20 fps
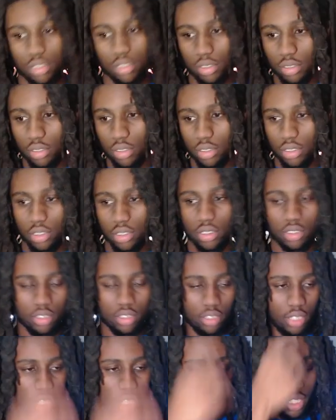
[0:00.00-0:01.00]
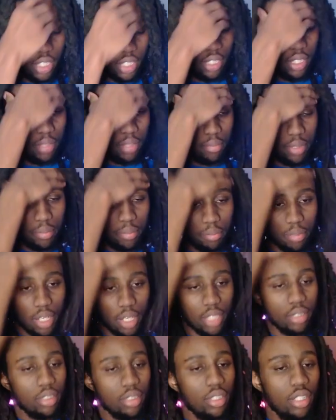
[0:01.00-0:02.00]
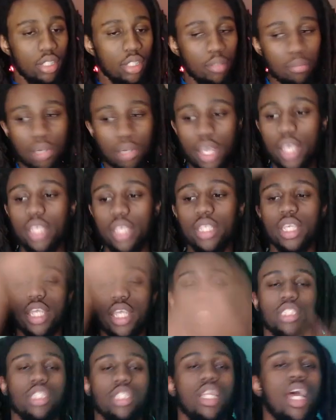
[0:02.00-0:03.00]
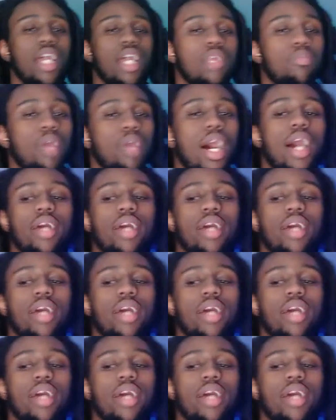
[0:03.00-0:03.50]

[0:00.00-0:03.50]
You're not gonna get me, bud. But in case you're not a bot,